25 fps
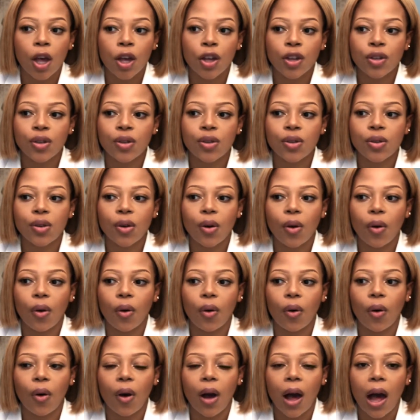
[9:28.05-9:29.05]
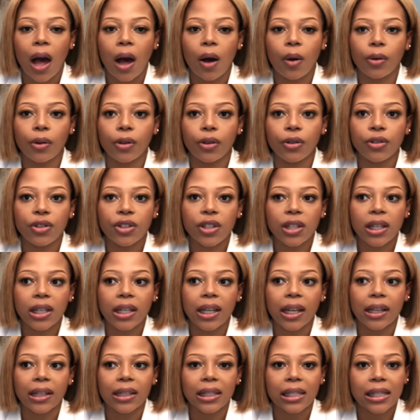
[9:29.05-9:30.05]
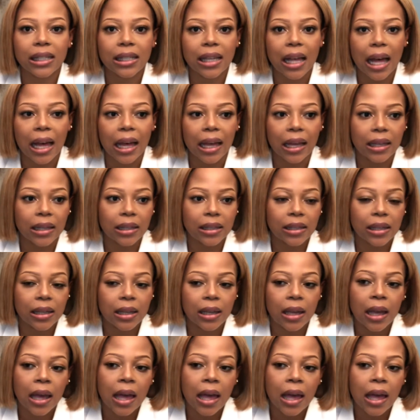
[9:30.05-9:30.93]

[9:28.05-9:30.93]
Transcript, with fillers: so I will usually get a size